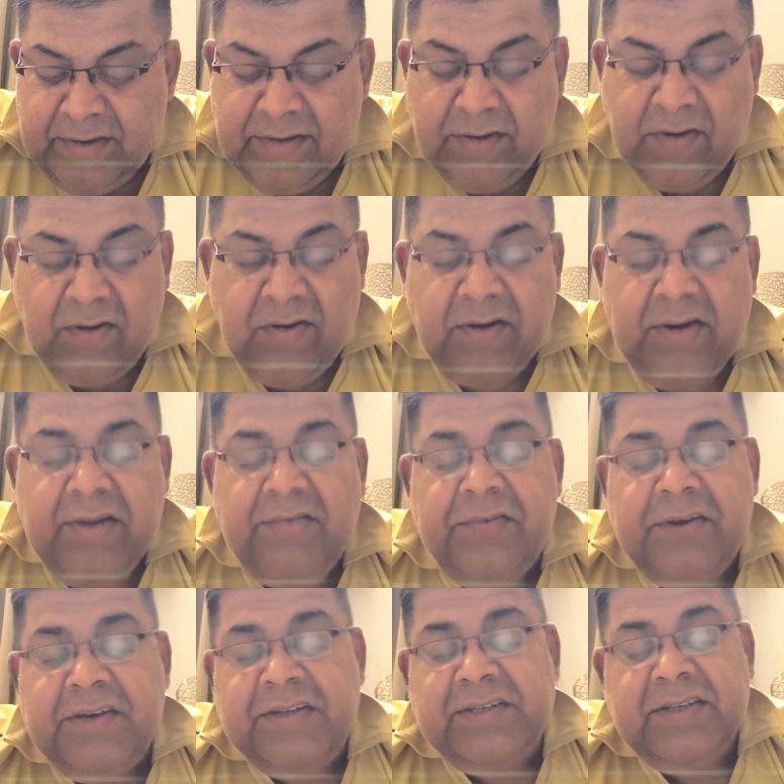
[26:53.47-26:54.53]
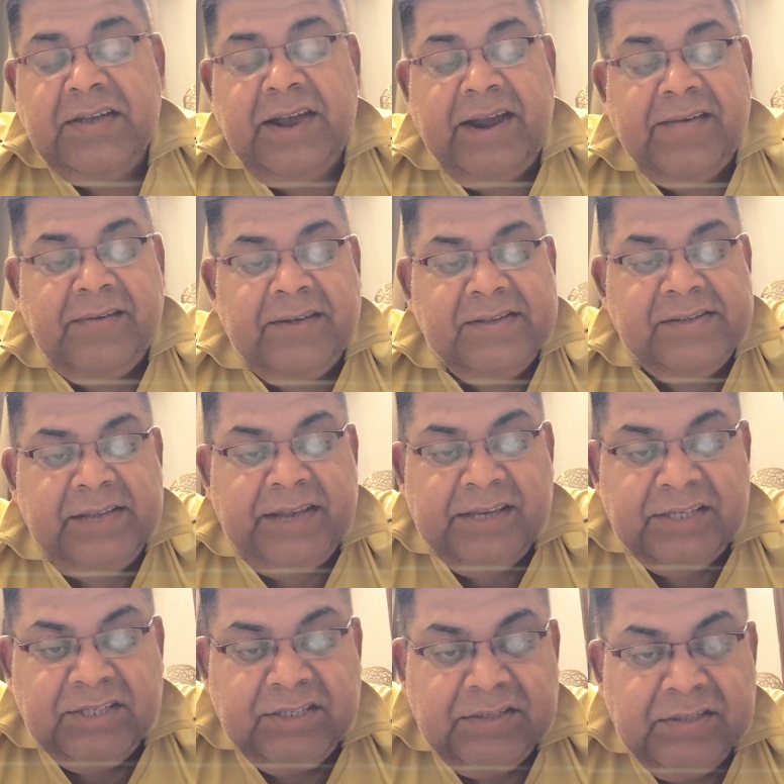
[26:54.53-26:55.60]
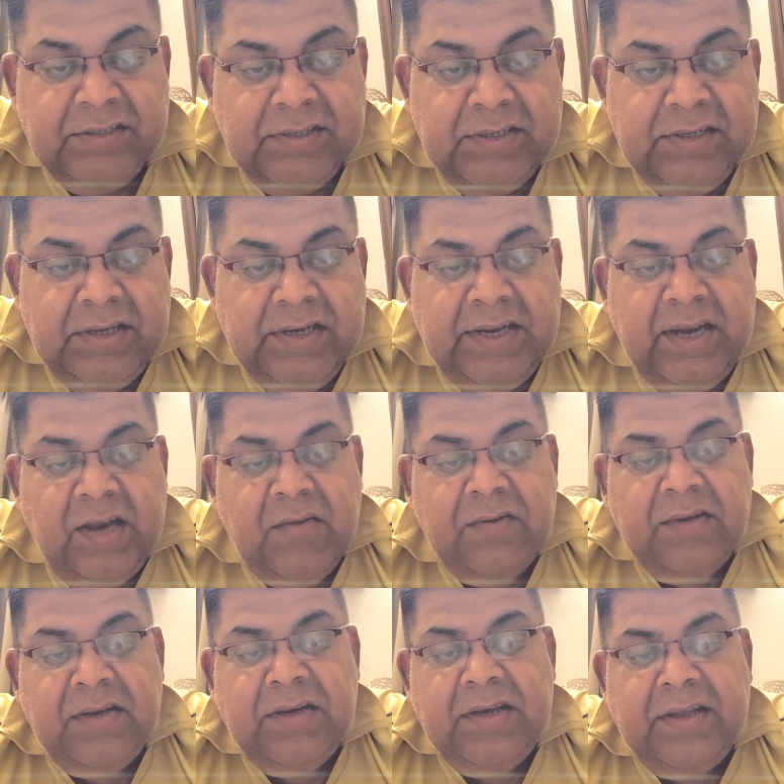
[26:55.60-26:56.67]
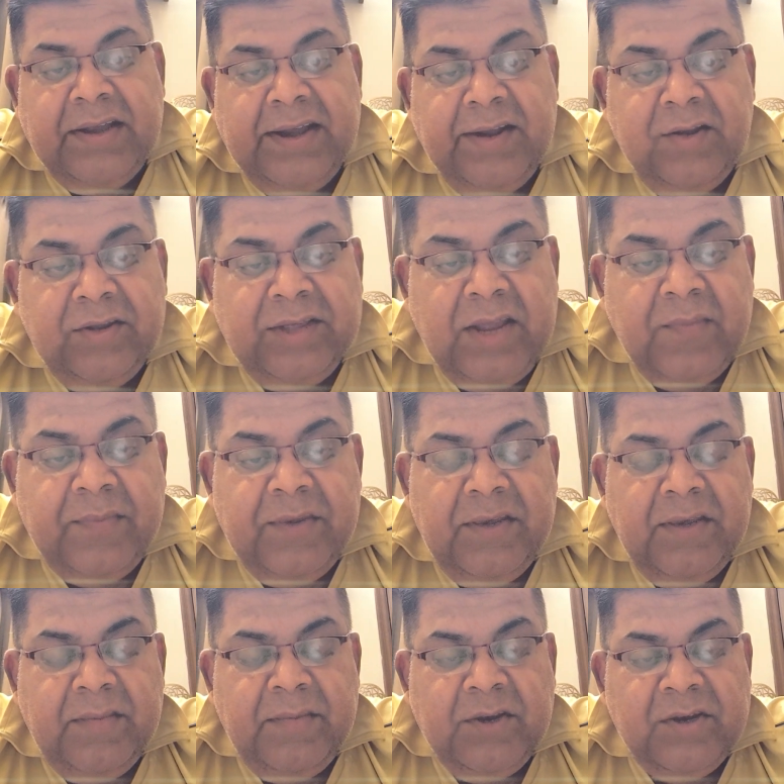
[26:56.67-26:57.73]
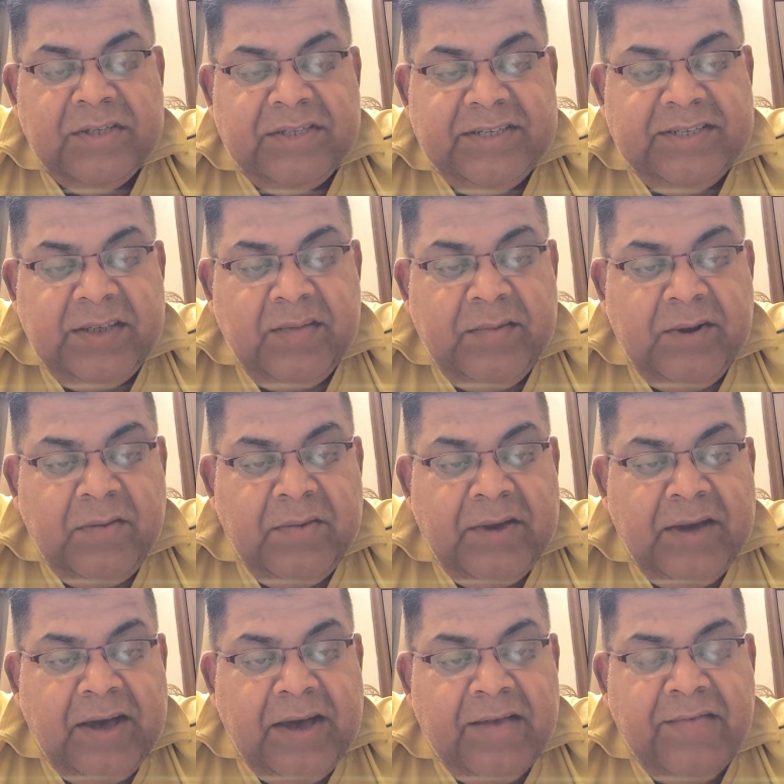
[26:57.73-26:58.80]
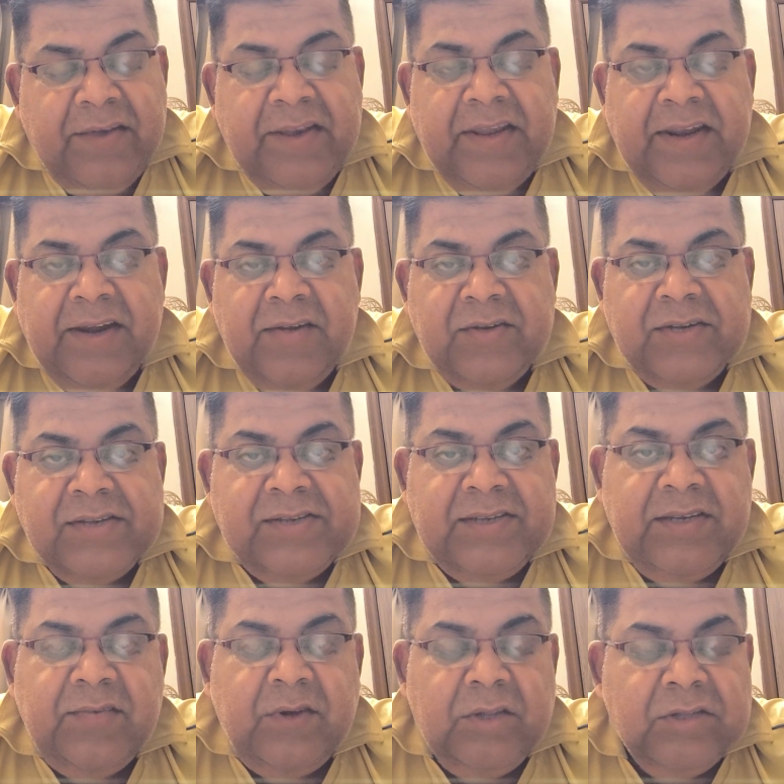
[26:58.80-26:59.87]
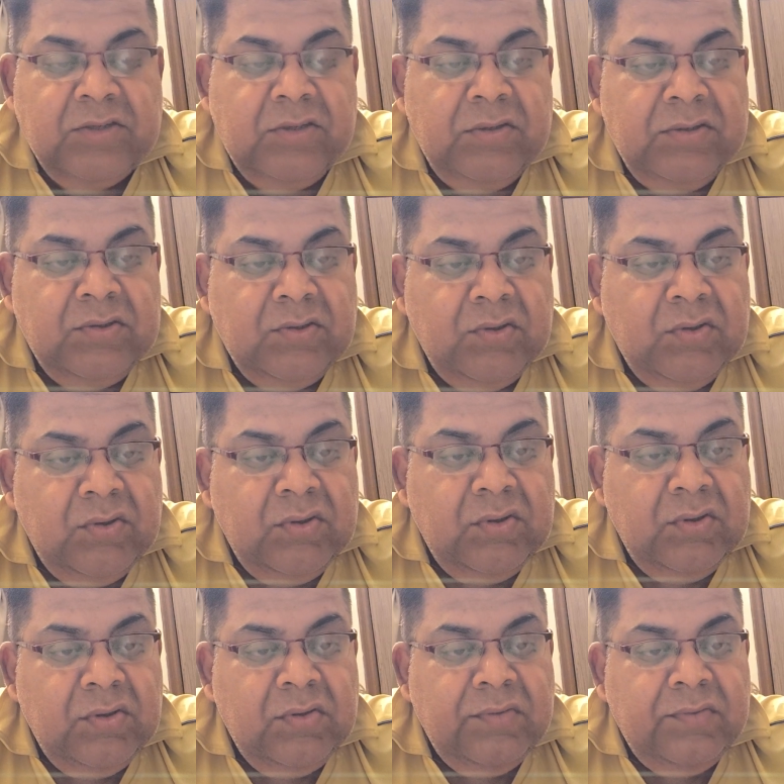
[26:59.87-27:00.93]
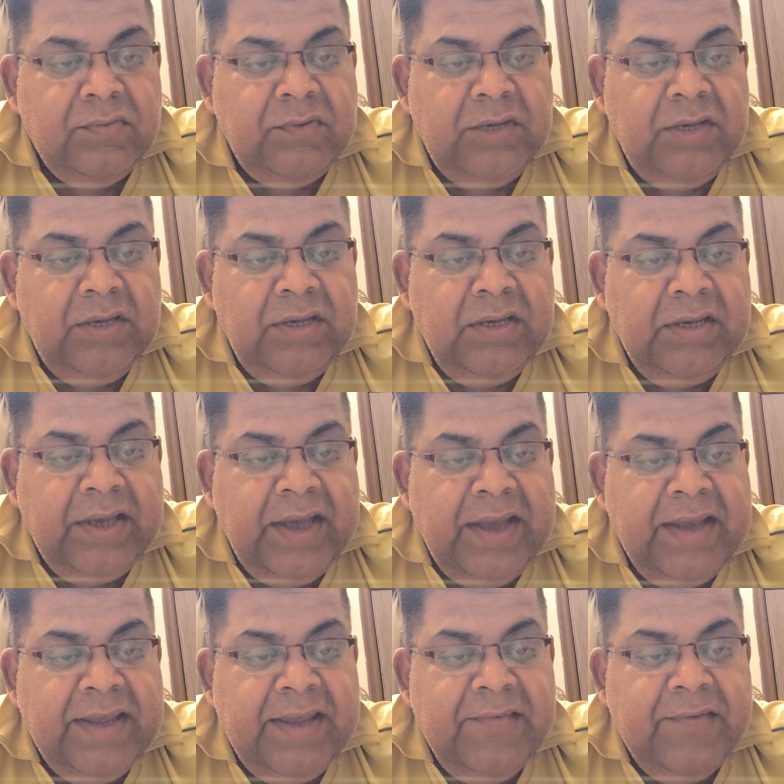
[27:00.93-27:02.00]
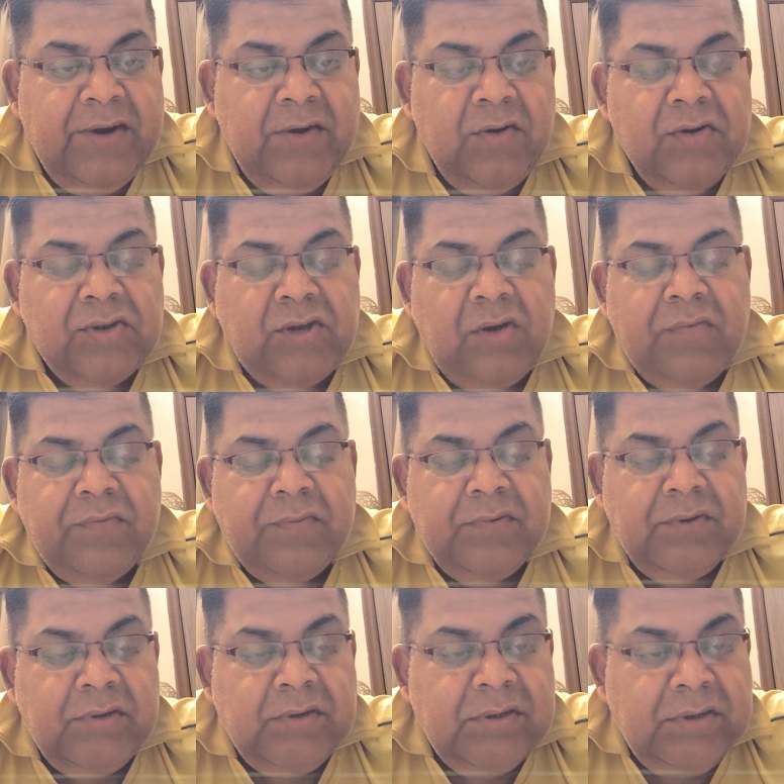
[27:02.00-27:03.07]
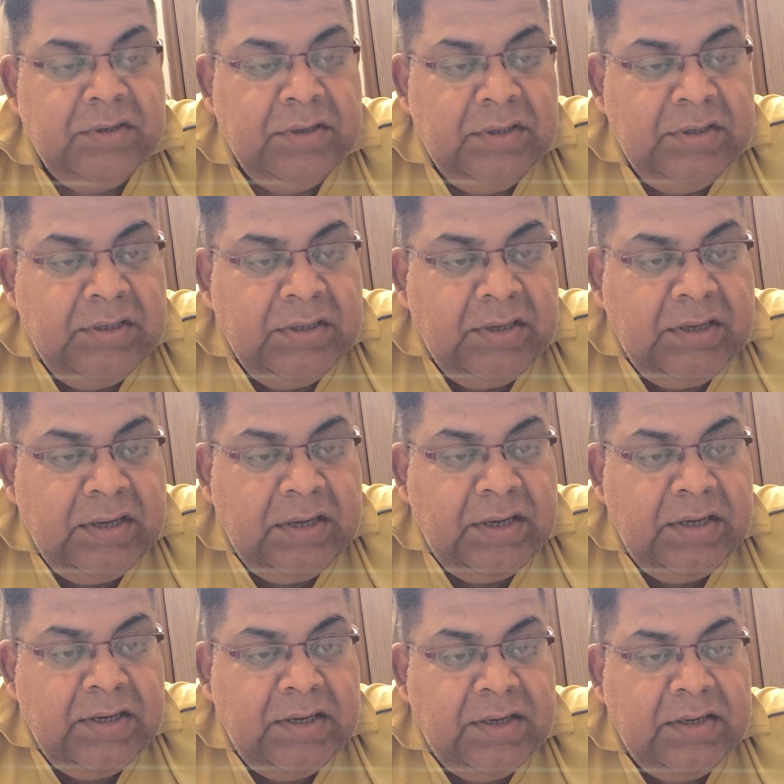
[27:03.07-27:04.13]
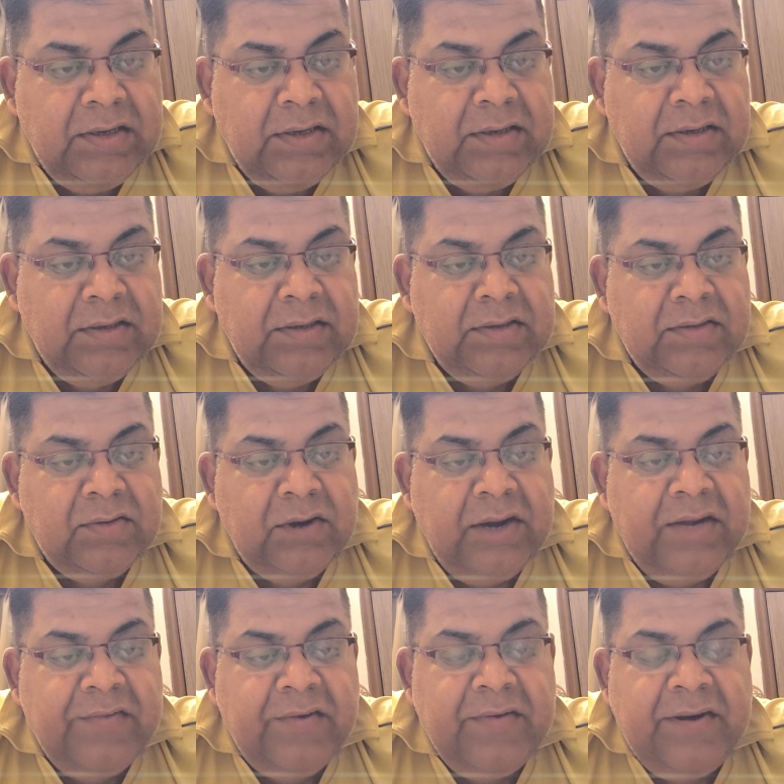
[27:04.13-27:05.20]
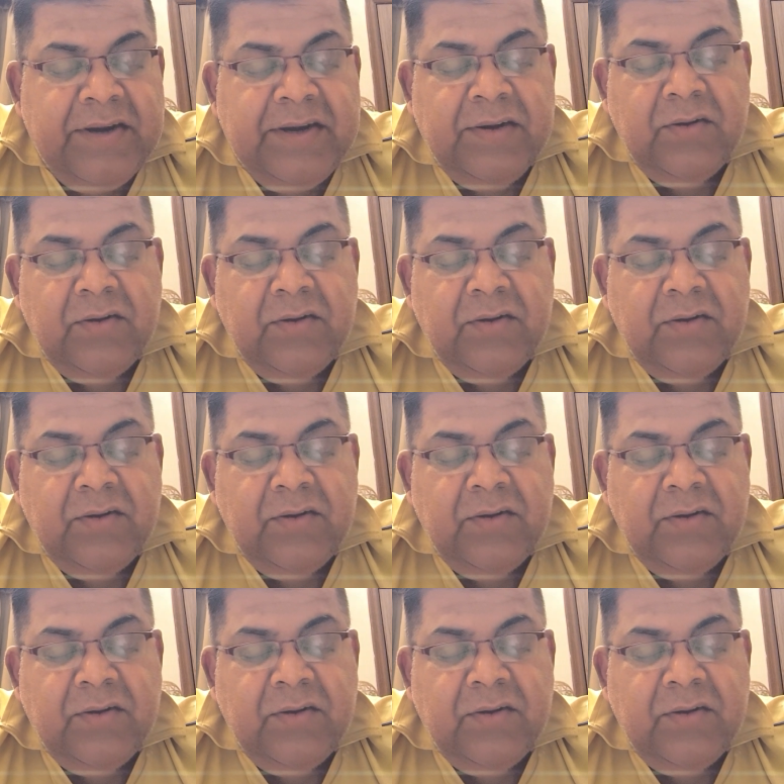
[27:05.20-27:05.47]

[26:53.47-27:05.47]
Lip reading: or if it is an advanced age. Now, radiotherapy, because dysseminoma are very radiosensitive also, so we can give a dose of 2500